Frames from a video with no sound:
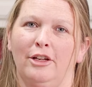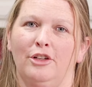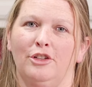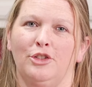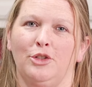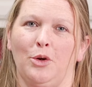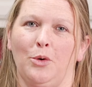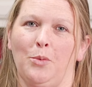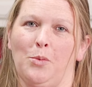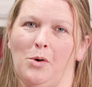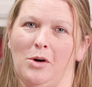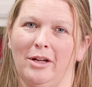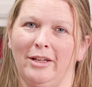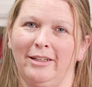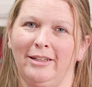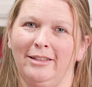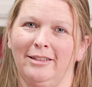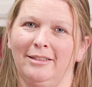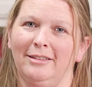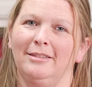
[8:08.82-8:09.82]
So
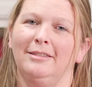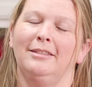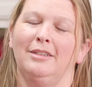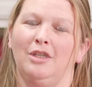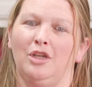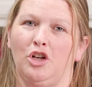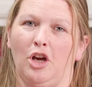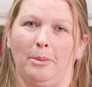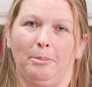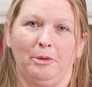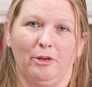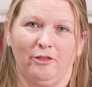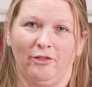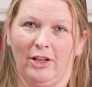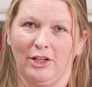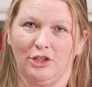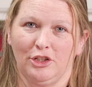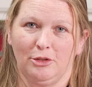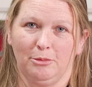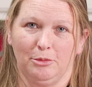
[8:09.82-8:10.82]
1, chop your
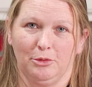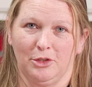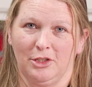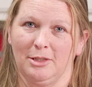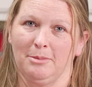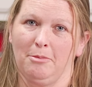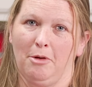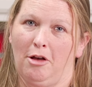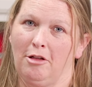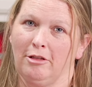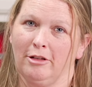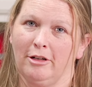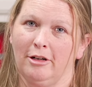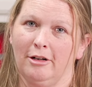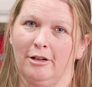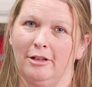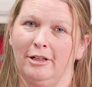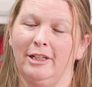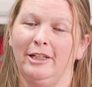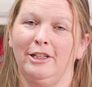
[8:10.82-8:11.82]
vegetables smaller.